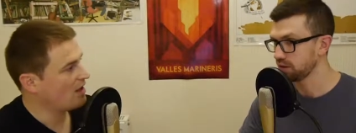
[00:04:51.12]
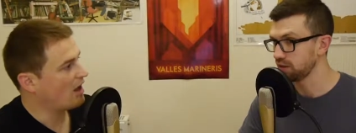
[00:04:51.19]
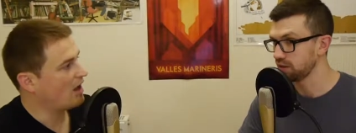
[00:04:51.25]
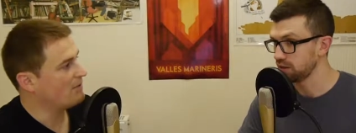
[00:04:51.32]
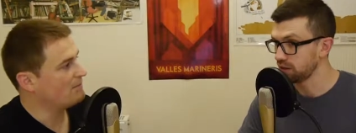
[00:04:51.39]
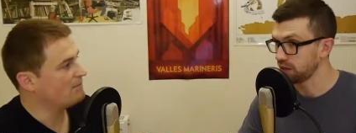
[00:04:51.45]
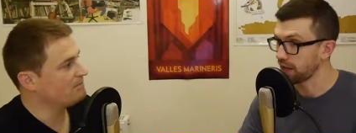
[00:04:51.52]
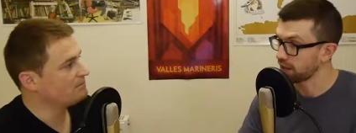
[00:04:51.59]

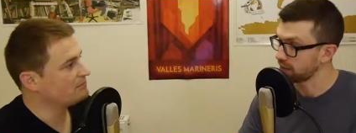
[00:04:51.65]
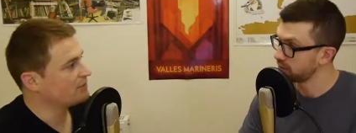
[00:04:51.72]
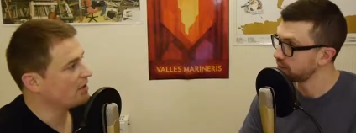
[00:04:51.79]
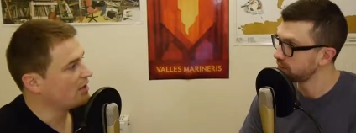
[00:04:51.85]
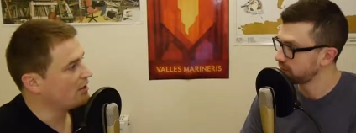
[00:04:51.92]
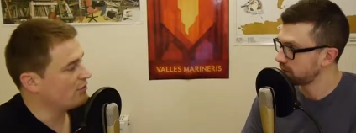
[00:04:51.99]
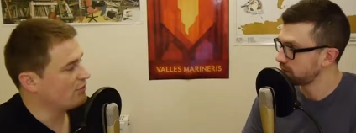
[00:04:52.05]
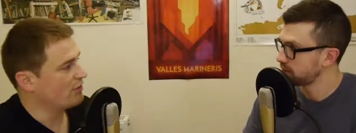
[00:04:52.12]
Speaker 1: Um, yeah.
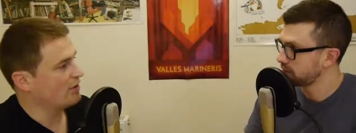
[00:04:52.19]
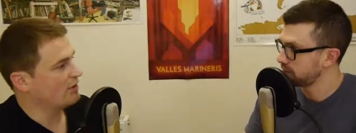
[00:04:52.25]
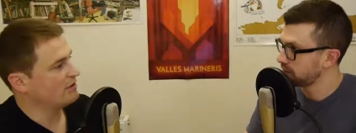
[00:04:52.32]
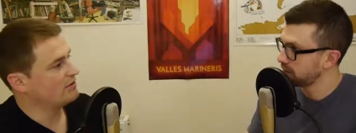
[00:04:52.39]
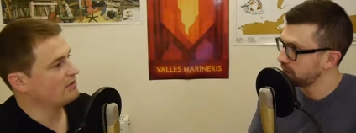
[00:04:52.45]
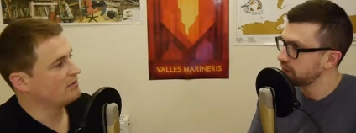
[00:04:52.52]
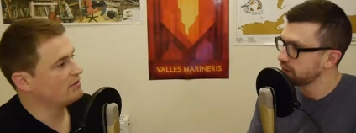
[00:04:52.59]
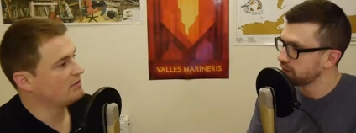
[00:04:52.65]
That
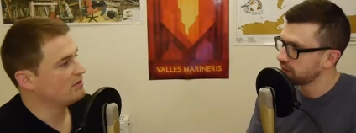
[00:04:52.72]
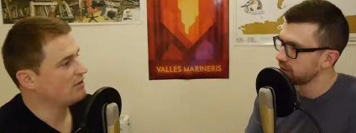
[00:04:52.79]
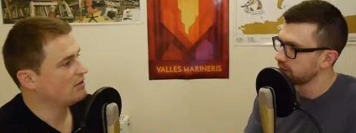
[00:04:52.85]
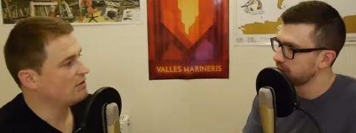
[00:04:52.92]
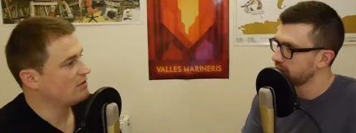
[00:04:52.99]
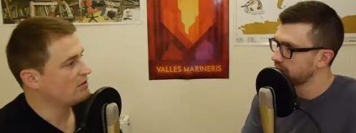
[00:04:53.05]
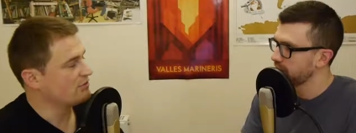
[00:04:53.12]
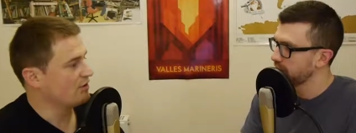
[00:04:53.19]

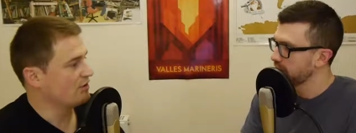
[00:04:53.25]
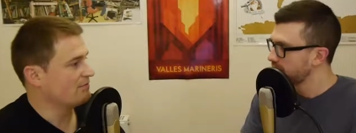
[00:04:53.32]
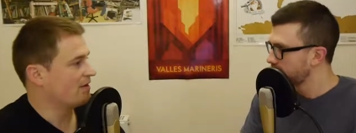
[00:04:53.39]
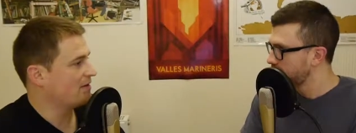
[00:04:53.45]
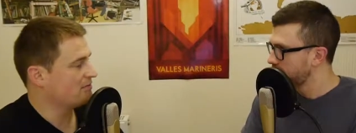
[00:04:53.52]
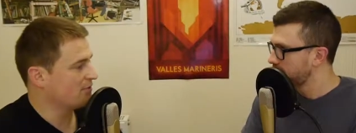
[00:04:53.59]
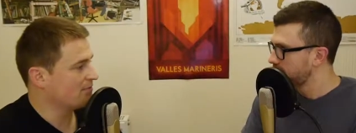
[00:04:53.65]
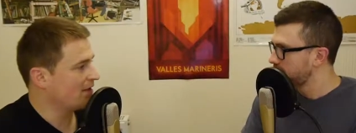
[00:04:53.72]
that
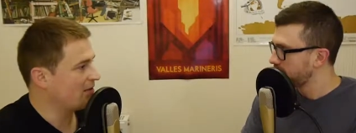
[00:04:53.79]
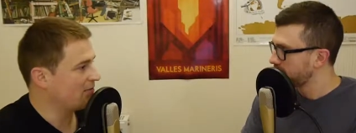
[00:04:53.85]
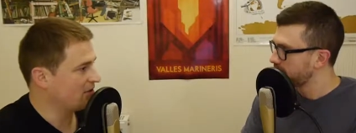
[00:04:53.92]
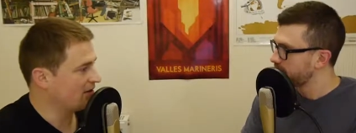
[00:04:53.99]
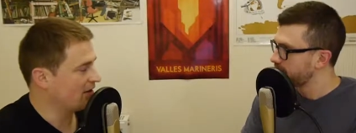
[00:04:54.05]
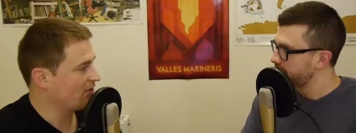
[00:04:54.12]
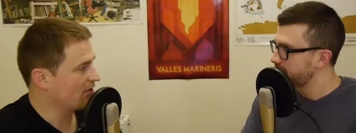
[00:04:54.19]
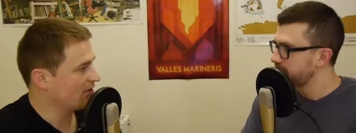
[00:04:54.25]
that
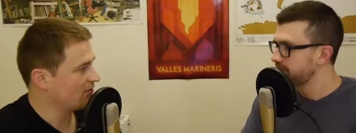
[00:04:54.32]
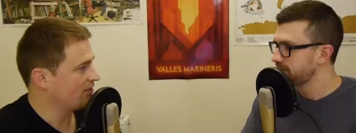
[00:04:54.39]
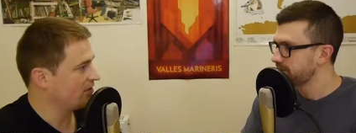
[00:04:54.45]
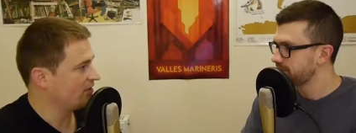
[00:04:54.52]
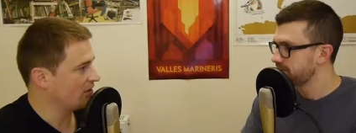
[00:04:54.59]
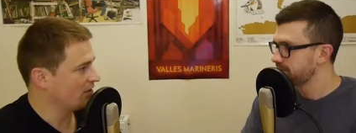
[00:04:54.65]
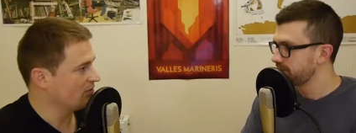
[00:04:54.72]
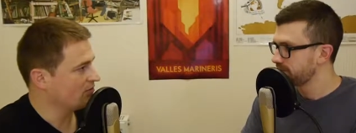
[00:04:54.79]
maybe there are
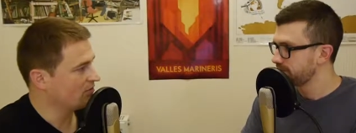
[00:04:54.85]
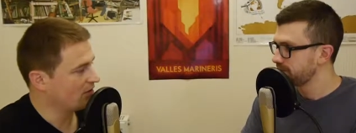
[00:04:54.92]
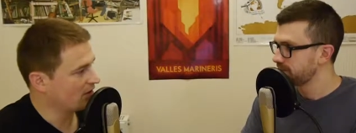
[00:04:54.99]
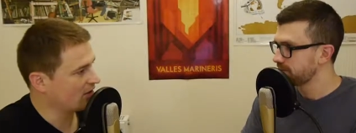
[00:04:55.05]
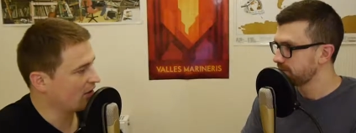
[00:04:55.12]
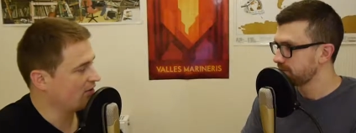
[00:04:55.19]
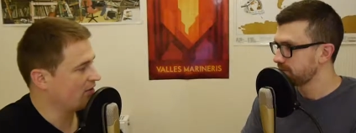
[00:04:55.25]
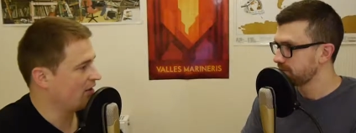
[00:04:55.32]
you know
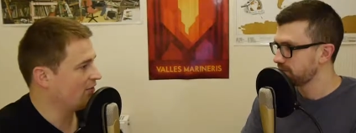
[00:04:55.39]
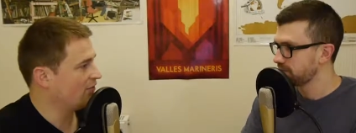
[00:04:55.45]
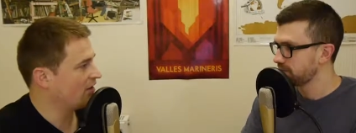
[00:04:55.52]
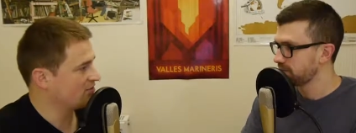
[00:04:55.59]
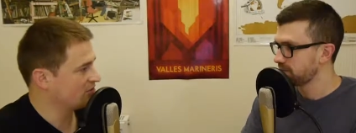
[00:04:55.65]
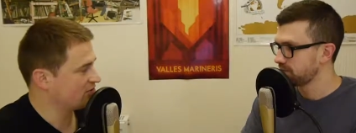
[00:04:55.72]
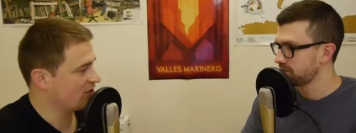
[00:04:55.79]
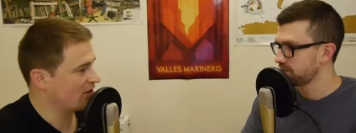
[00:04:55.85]

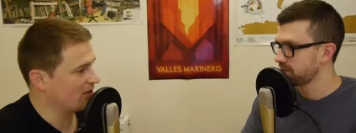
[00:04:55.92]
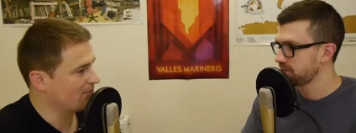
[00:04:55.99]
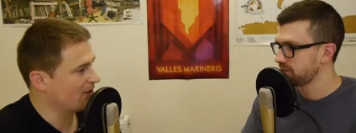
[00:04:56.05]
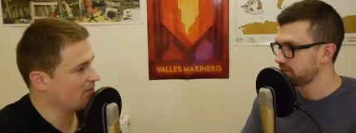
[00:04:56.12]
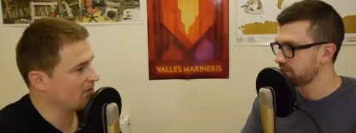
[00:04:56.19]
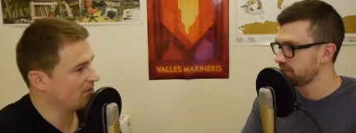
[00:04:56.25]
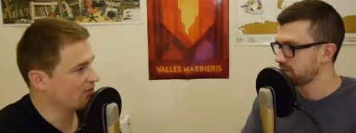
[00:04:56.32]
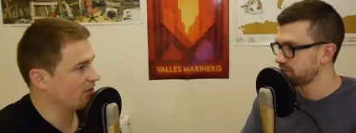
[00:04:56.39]
at certain
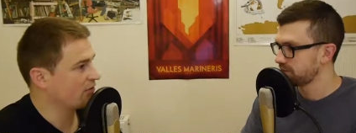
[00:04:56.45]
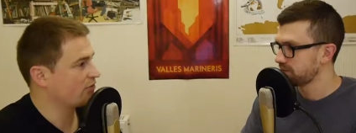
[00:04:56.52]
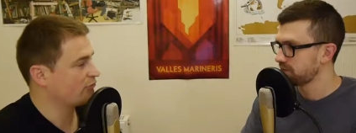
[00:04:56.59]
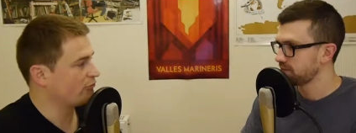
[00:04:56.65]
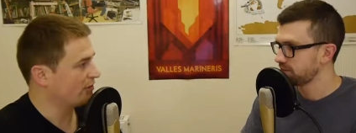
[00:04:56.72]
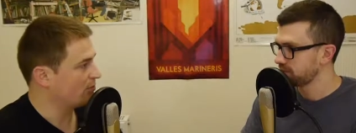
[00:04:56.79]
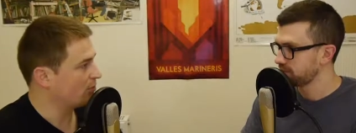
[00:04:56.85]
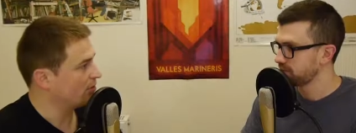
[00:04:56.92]
maybe it's like
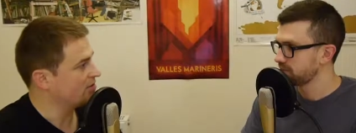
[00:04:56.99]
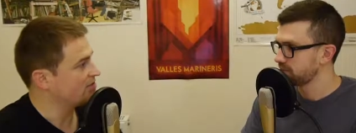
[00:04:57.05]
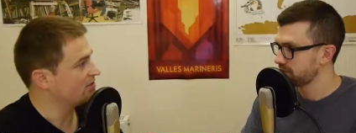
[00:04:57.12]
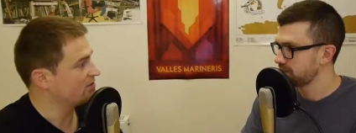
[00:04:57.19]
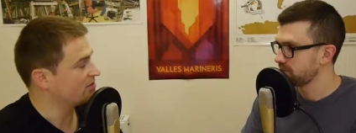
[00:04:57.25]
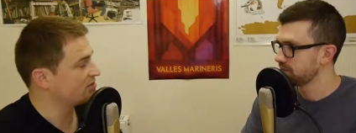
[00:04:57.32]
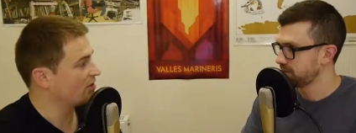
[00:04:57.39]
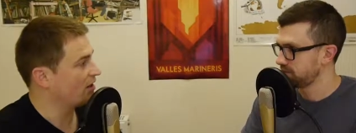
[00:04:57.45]
three
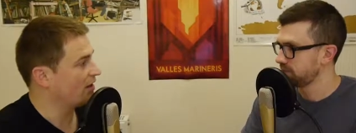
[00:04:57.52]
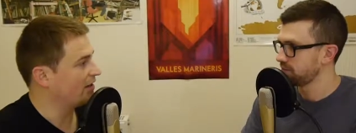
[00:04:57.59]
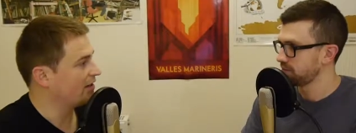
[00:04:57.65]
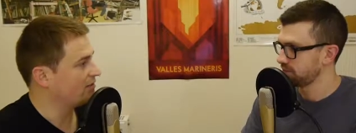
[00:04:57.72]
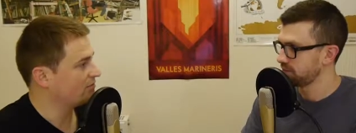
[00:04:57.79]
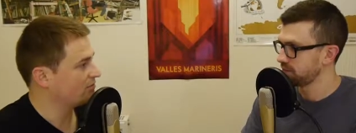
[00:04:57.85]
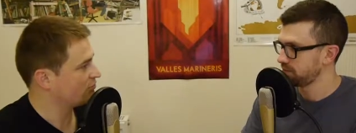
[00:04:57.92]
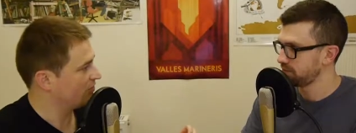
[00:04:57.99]
points in the
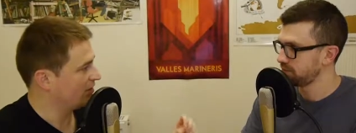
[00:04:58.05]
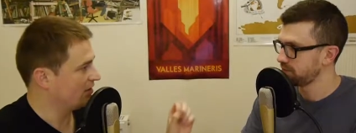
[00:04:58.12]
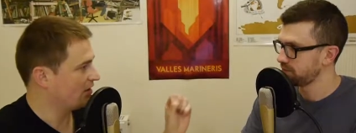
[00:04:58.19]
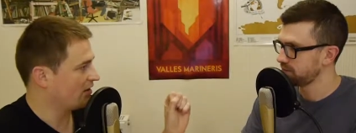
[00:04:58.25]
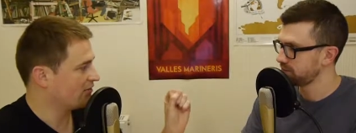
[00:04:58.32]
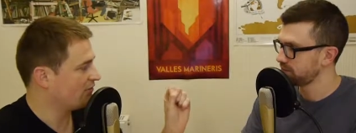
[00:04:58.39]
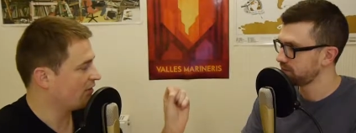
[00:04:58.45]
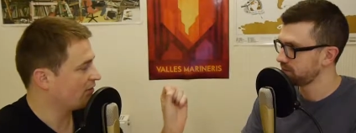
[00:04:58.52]
sky, three
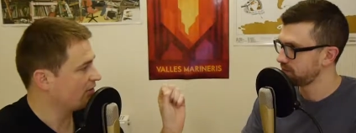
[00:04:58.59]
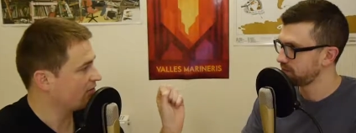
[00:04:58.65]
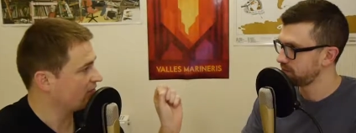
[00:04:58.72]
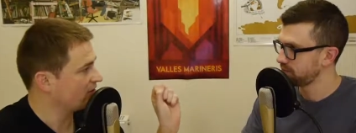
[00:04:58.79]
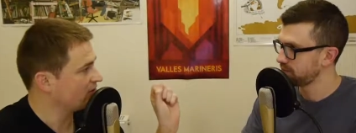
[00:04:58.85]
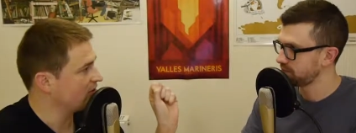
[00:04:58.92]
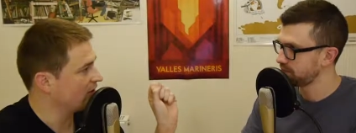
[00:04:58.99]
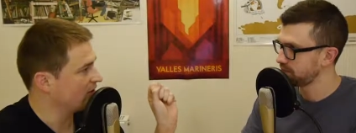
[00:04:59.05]
like very
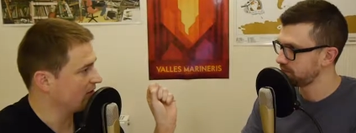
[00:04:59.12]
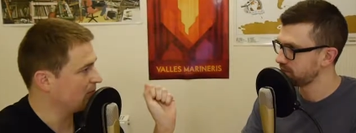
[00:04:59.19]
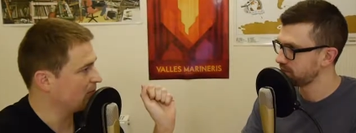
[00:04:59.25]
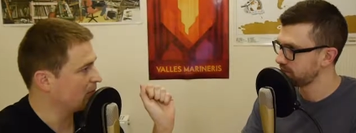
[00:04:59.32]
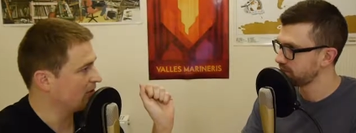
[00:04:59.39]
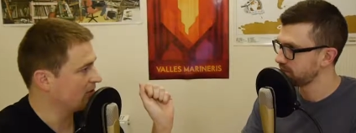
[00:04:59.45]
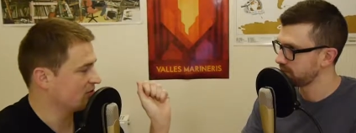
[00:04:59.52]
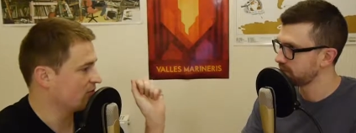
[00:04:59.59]
very tiny
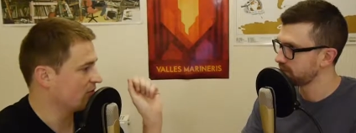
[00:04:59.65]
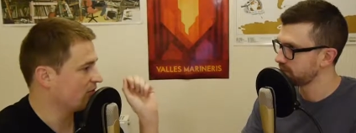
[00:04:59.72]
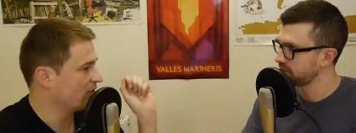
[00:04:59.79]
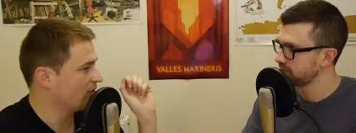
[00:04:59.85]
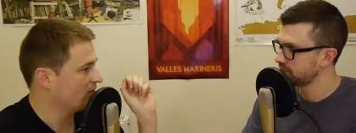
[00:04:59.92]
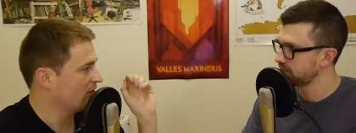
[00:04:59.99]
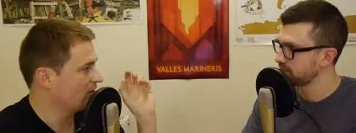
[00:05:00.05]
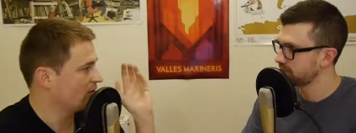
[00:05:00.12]
points, and we've
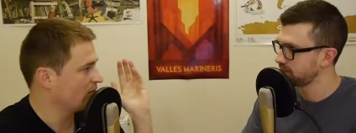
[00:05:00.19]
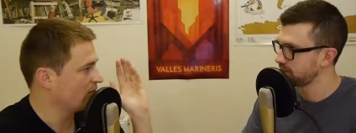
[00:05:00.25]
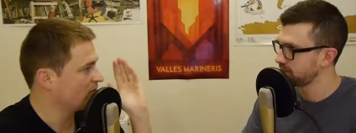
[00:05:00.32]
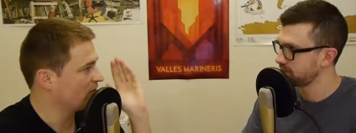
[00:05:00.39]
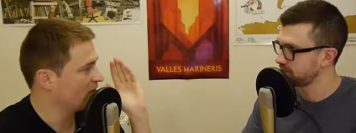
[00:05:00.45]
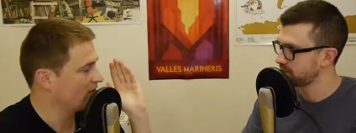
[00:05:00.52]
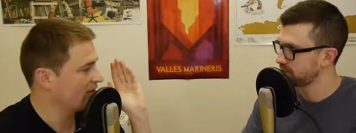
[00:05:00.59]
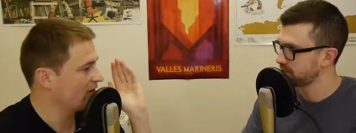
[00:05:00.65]
uh, you know
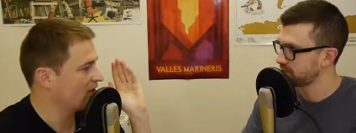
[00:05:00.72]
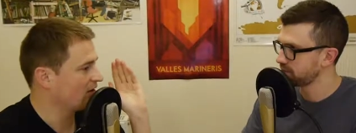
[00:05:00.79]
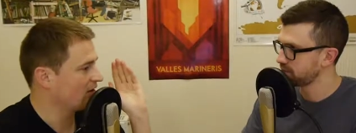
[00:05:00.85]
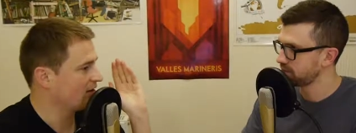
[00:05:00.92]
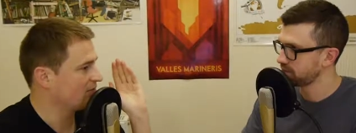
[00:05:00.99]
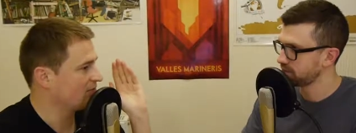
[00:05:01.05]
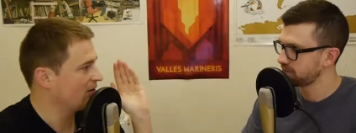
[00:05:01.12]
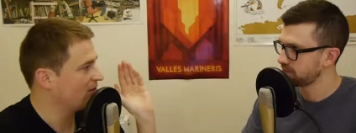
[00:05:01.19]
we've surveyed
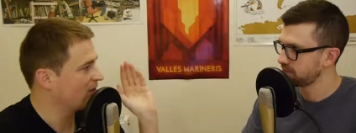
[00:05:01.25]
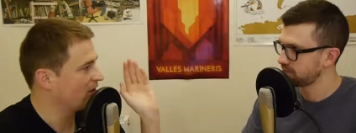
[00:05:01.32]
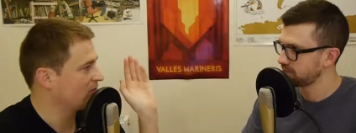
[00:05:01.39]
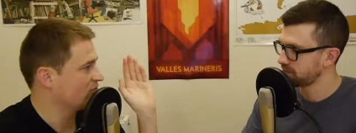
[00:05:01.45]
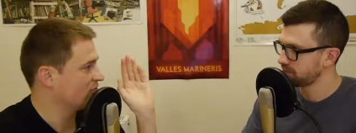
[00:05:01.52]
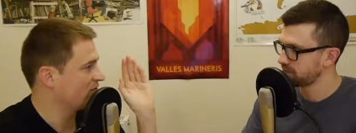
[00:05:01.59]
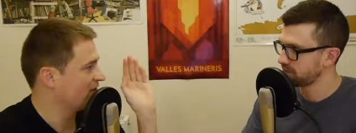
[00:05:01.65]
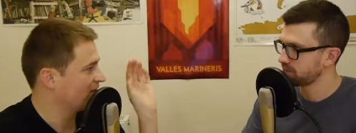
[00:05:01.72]
like maybe hundred